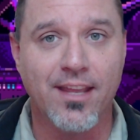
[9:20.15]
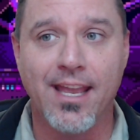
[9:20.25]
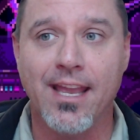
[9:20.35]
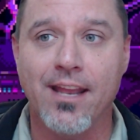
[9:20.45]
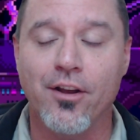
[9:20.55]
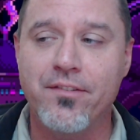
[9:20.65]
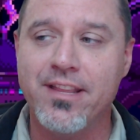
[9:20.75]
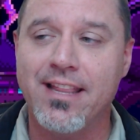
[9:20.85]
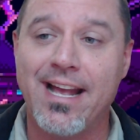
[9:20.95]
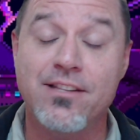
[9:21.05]
And over
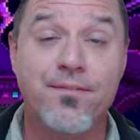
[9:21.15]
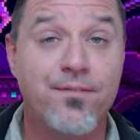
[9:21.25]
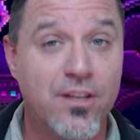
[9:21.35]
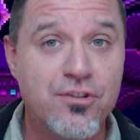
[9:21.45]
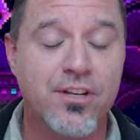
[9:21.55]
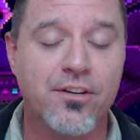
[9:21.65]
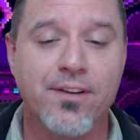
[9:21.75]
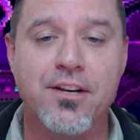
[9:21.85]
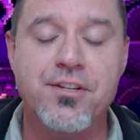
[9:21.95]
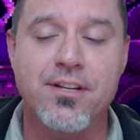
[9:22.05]
the last few
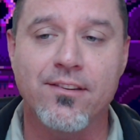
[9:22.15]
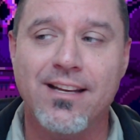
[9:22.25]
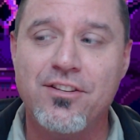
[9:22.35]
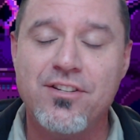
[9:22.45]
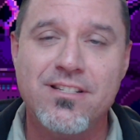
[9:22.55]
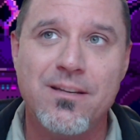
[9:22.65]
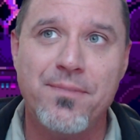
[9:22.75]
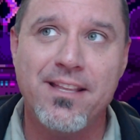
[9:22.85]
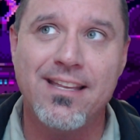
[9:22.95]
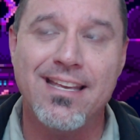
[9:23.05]
generations, that's just
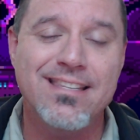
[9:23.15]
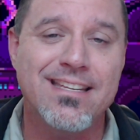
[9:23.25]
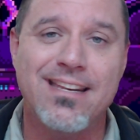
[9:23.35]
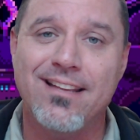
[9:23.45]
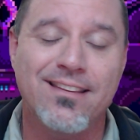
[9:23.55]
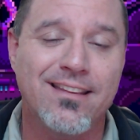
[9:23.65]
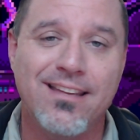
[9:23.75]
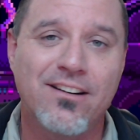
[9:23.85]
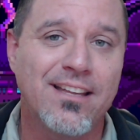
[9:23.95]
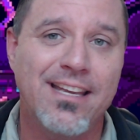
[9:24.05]
something that isn't
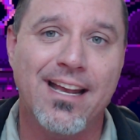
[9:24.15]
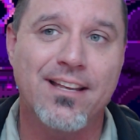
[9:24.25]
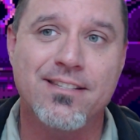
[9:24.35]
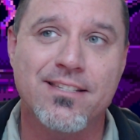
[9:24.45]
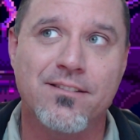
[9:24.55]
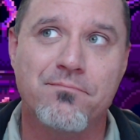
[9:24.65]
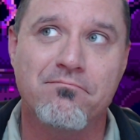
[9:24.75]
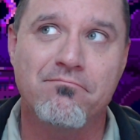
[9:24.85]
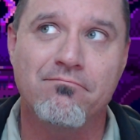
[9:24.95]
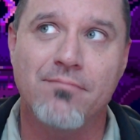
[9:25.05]
nearly as
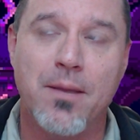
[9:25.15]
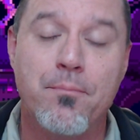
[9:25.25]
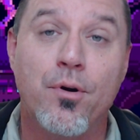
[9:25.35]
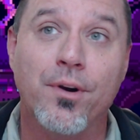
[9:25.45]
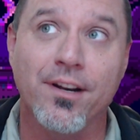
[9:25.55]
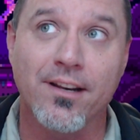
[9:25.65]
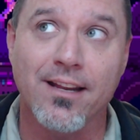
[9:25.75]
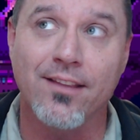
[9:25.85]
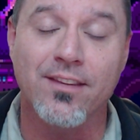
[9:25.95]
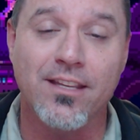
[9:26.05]
important
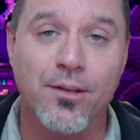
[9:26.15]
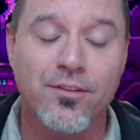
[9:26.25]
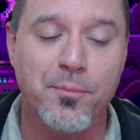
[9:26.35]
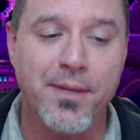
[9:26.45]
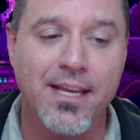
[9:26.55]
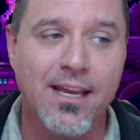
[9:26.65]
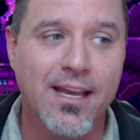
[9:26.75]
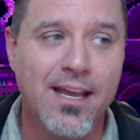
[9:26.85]
as it used to be.